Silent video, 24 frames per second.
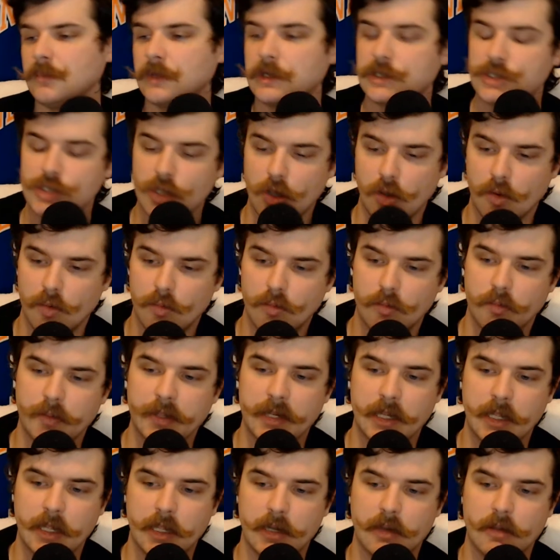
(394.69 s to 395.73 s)
So we
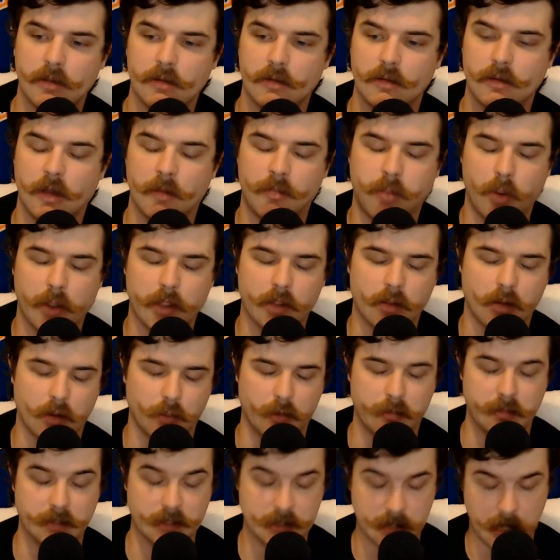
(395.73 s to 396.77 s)
need a point guard.
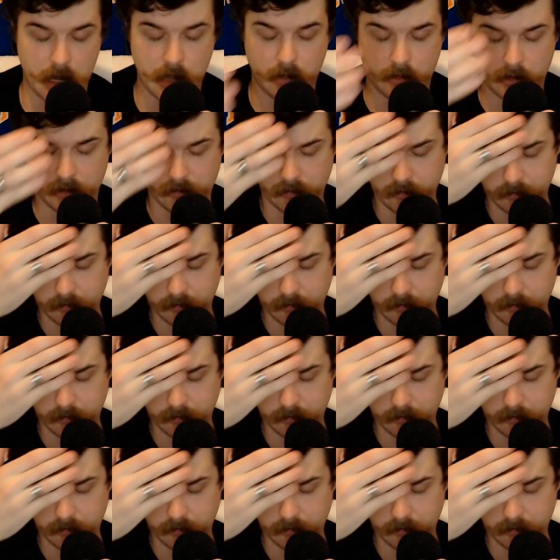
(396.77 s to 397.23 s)
We've been saying this.